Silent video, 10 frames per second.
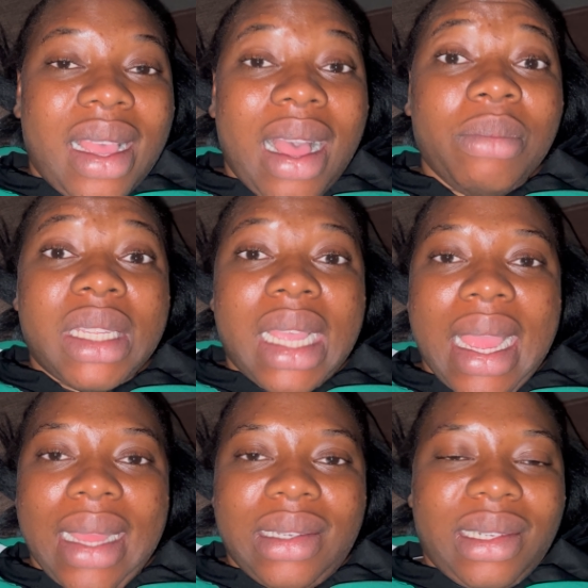I'm
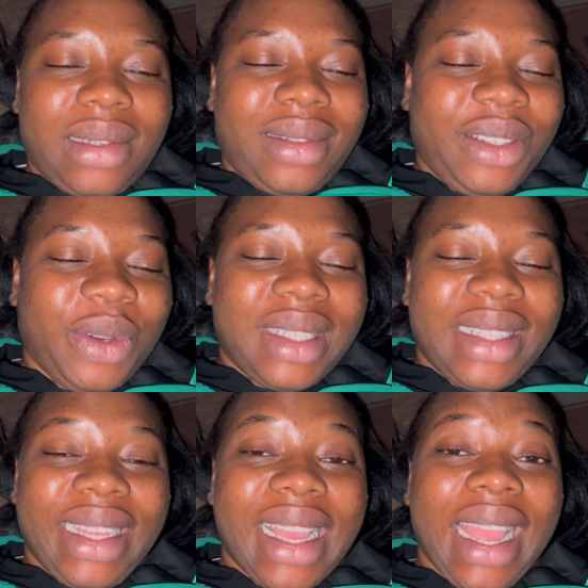tired.
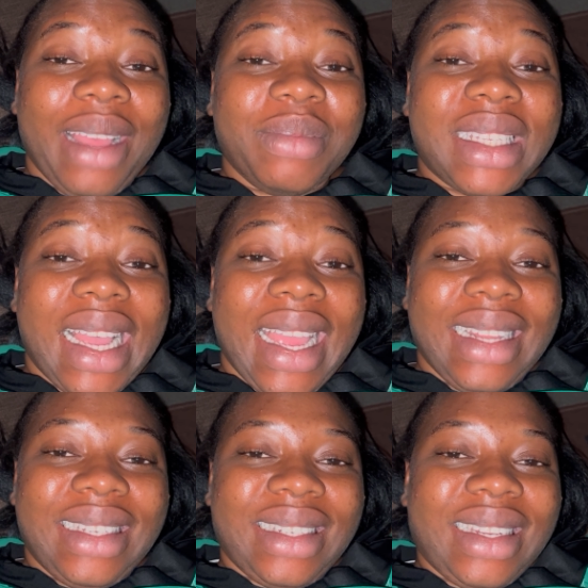Seriously, I am tired.